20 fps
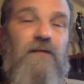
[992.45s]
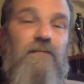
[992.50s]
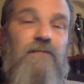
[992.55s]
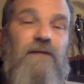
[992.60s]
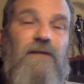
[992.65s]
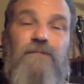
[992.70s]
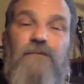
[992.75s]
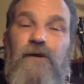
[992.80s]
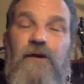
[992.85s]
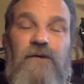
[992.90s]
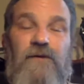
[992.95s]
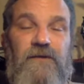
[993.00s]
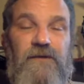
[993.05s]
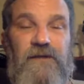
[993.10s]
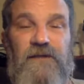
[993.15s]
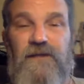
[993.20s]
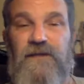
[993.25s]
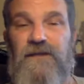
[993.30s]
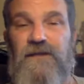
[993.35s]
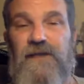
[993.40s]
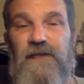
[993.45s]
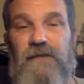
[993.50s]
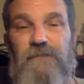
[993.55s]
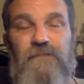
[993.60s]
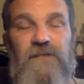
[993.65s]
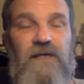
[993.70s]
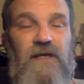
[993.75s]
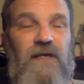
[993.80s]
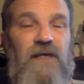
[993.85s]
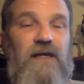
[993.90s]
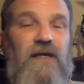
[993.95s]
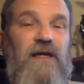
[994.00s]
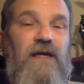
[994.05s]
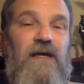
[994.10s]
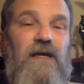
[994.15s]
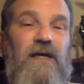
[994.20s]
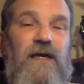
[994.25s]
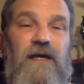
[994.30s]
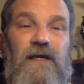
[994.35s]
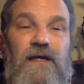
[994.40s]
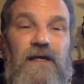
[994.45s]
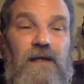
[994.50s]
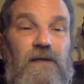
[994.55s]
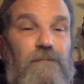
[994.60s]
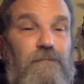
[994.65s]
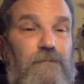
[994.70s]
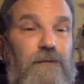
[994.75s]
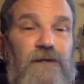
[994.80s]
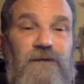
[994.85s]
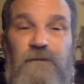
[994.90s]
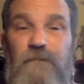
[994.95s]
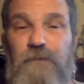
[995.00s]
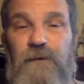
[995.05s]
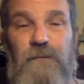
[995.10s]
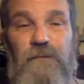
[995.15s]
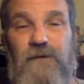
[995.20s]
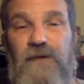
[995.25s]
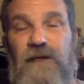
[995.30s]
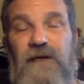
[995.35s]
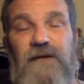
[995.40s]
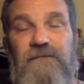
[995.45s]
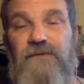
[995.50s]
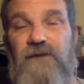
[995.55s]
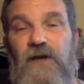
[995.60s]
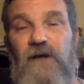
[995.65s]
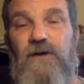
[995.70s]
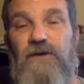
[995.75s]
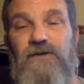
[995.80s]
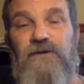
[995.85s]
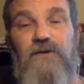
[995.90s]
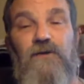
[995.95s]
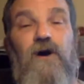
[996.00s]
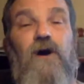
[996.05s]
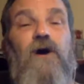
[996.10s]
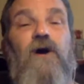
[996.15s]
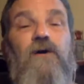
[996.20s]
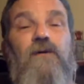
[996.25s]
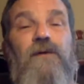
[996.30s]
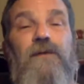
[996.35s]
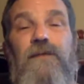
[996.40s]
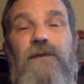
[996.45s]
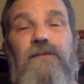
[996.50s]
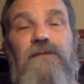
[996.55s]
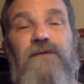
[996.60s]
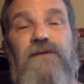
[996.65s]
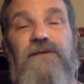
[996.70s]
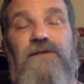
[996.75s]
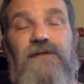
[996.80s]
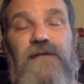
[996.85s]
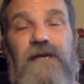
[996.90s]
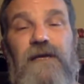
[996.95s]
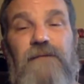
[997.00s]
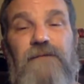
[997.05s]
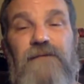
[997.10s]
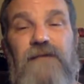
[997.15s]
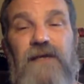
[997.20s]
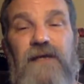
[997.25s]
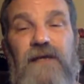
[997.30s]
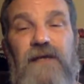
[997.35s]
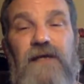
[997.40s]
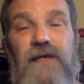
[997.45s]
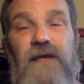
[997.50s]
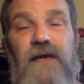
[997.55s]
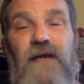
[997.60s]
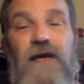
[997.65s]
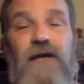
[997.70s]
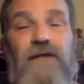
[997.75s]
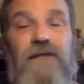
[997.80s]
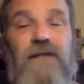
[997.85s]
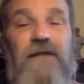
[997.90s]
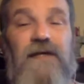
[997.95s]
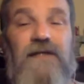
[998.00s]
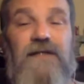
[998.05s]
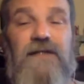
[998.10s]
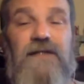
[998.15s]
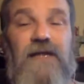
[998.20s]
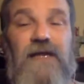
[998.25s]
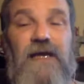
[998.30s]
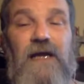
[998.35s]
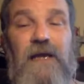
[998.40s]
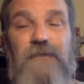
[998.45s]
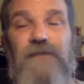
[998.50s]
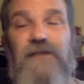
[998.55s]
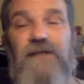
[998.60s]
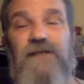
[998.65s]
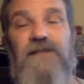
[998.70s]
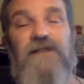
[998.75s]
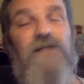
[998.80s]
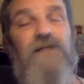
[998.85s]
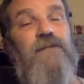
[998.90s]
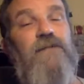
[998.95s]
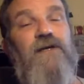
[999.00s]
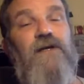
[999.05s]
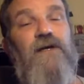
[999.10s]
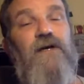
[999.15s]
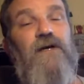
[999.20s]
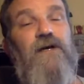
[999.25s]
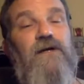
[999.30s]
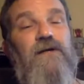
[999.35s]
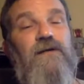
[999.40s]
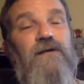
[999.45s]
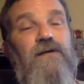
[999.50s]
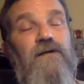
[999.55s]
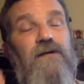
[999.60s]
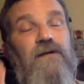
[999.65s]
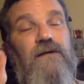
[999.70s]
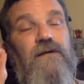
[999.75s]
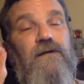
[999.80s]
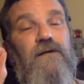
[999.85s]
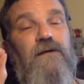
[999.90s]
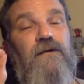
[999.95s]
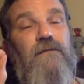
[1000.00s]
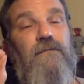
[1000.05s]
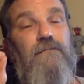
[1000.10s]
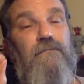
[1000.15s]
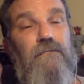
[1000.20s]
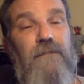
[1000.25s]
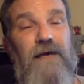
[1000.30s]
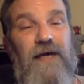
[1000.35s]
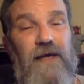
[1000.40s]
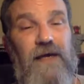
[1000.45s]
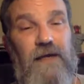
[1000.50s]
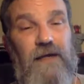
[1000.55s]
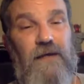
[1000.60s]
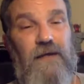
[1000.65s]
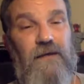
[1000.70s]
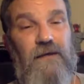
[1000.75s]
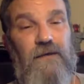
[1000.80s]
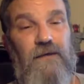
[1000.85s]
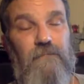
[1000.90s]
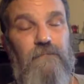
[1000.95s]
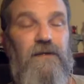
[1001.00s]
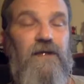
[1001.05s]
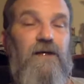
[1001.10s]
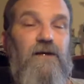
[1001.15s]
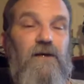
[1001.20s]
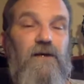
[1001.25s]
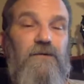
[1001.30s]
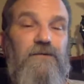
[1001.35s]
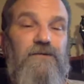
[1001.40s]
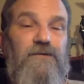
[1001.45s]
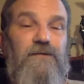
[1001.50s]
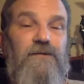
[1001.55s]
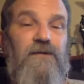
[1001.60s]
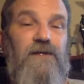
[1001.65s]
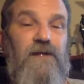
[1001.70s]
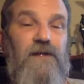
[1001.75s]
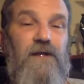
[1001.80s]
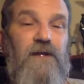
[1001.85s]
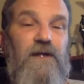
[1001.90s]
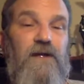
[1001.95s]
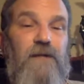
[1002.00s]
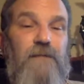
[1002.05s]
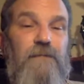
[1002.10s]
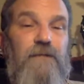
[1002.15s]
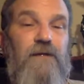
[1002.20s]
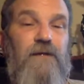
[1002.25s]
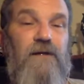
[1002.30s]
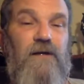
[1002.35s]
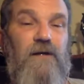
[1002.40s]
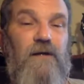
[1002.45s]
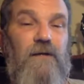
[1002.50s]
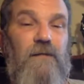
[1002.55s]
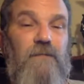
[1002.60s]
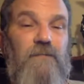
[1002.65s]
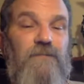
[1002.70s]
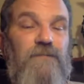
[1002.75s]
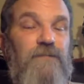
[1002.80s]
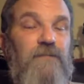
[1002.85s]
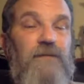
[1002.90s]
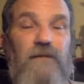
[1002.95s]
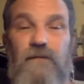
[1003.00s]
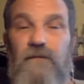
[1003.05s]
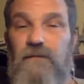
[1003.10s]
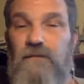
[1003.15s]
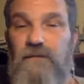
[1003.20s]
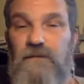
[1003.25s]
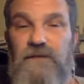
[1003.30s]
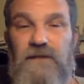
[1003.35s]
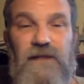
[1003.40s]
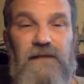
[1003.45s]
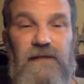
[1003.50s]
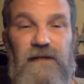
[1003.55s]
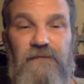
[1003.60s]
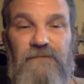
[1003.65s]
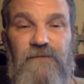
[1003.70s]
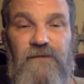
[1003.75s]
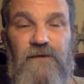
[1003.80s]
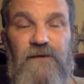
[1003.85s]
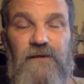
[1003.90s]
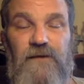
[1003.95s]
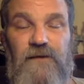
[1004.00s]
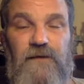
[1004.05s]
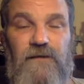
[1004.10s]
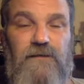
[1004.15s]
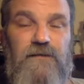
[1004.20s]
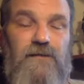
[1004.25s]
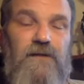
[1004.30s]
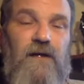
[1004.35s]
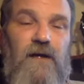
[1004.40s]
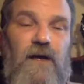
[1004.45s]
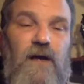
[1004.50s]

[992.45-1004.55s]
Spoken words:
My brother did the same thing, and a bunch of people that I've talked to all remember the same thing, that it said objects in mirror may be closer than they appear. Said that for years.